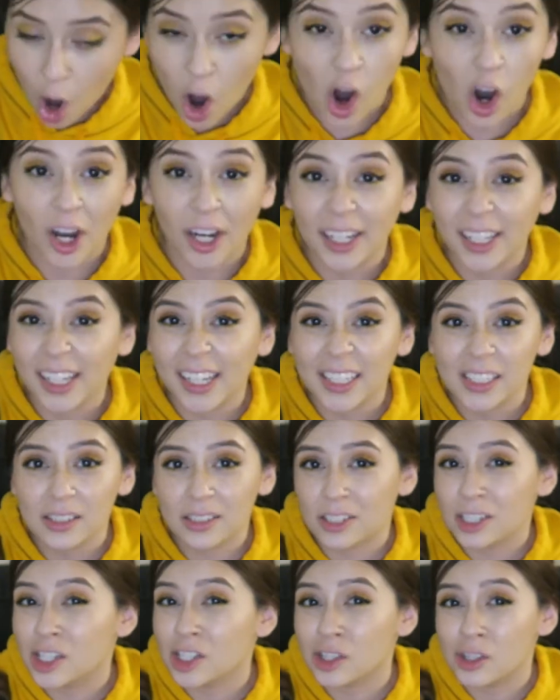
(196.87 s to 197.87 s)
Harley
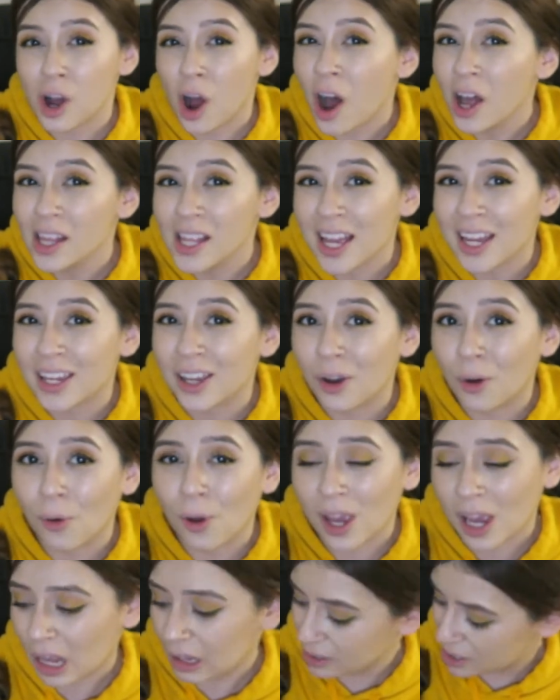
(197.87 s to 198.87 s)
does not like going